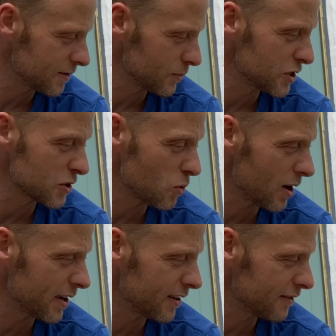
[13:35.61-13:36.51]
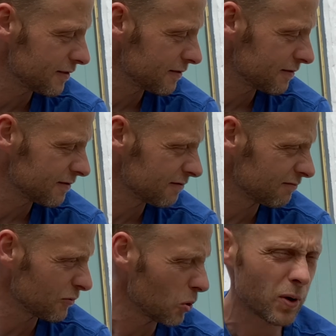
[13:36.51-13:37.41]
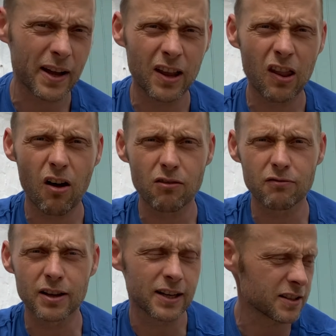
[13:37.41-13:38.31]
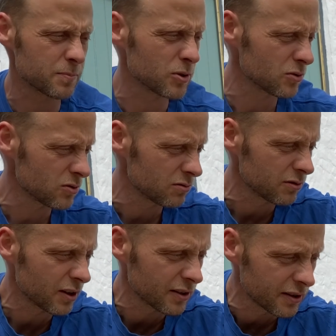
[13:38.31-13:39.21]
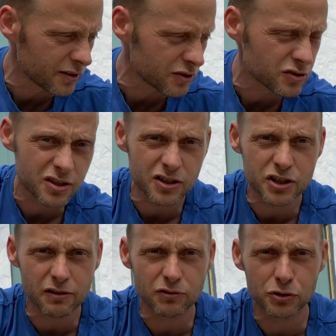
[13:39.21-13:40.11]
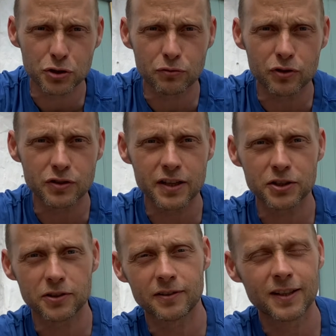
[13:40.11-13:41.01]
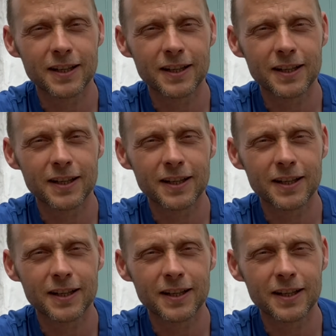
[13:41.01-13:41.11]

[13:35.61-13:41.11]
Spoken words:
which is quite a lot really, I suppose, just as a general shoe rotation.